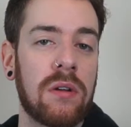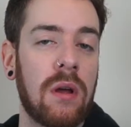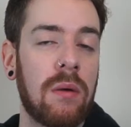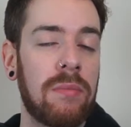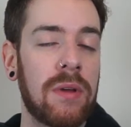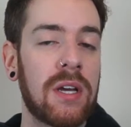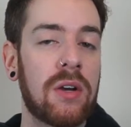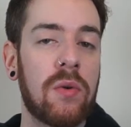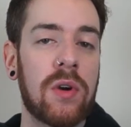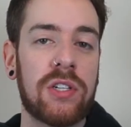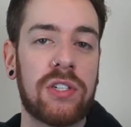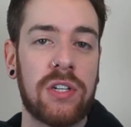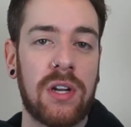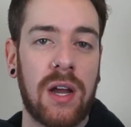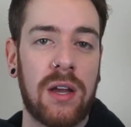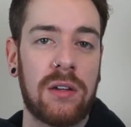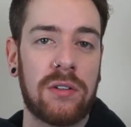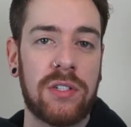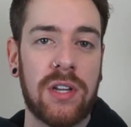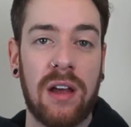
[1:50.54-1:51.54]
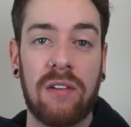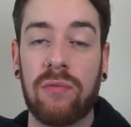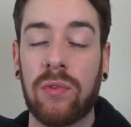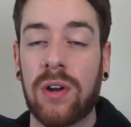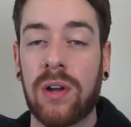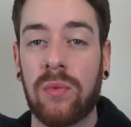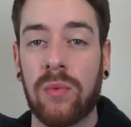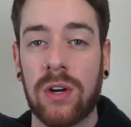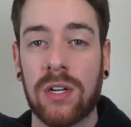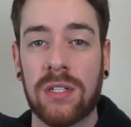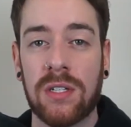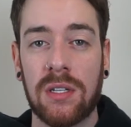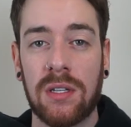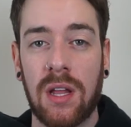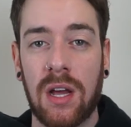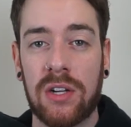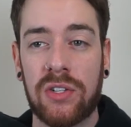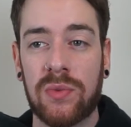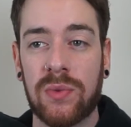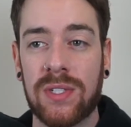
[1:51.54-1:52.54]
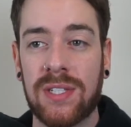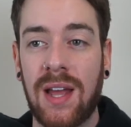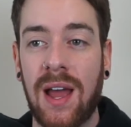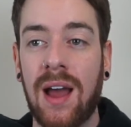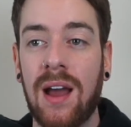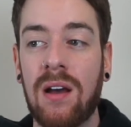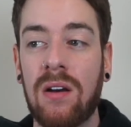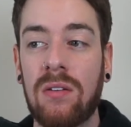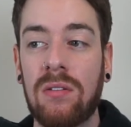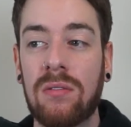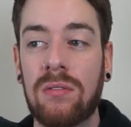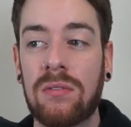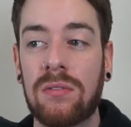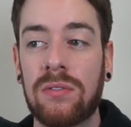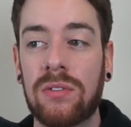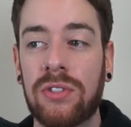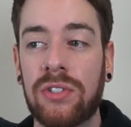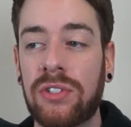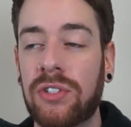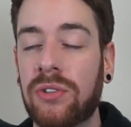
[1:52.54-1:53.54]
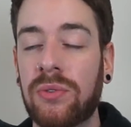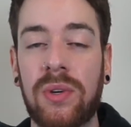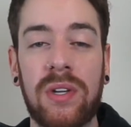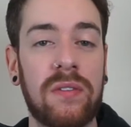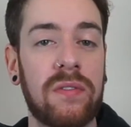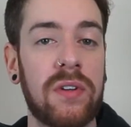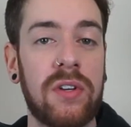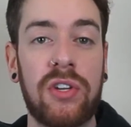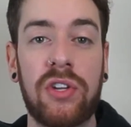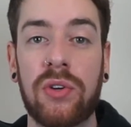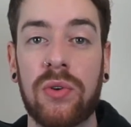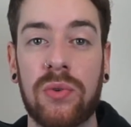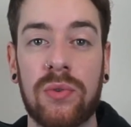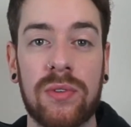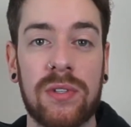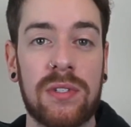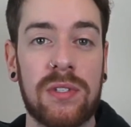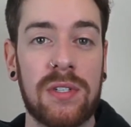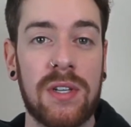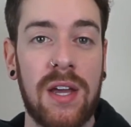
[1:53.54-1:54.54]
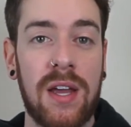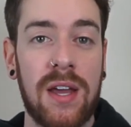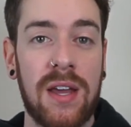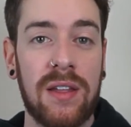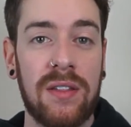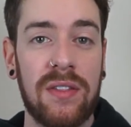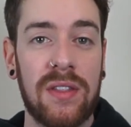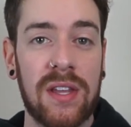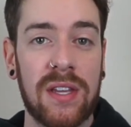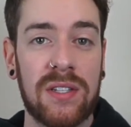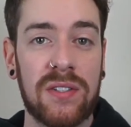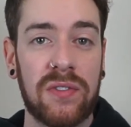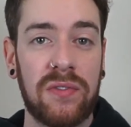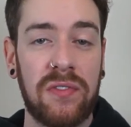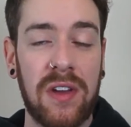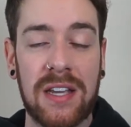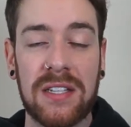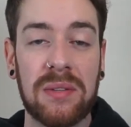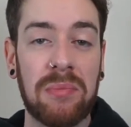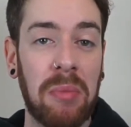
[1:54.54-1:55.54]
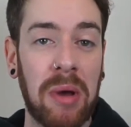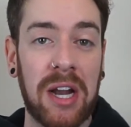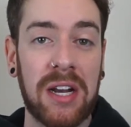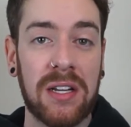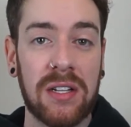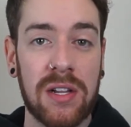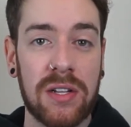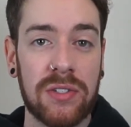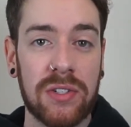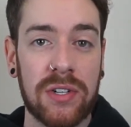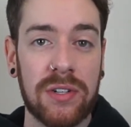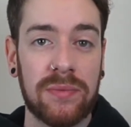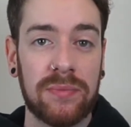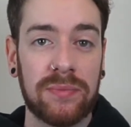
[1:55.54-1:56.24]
A big question I used to have when I worked at Lush was, how do you even use this face and body cleanser?